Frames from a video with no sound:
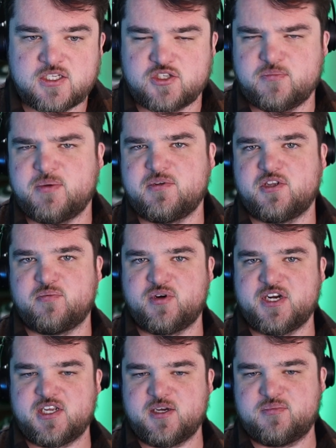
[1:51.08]
So maybe their
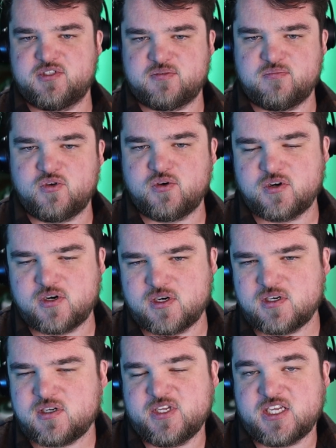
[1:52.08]
breakup was
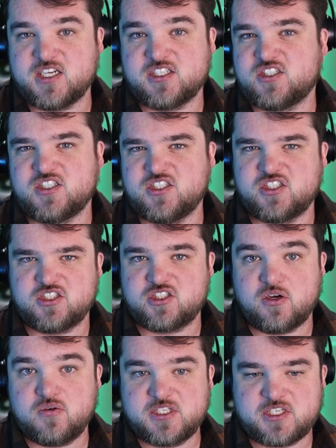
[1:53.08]
more because she's just
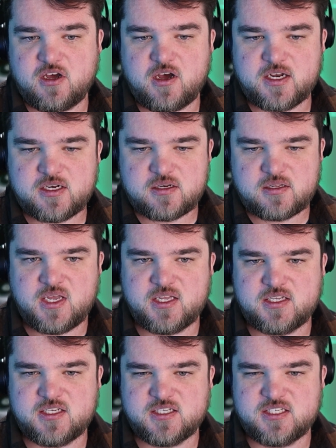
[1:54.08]
always gone,
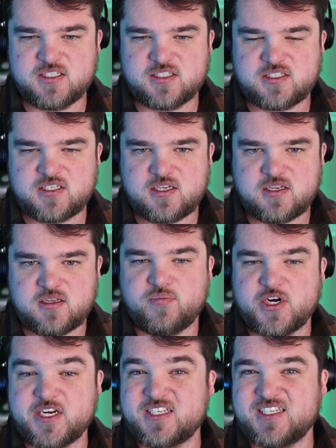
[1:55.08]
and his
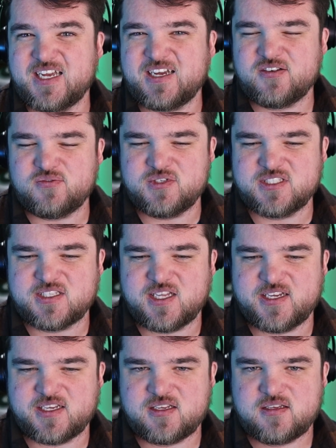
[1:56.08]
breakdown was,
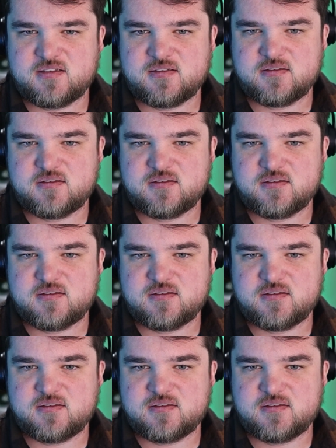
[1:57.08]
like,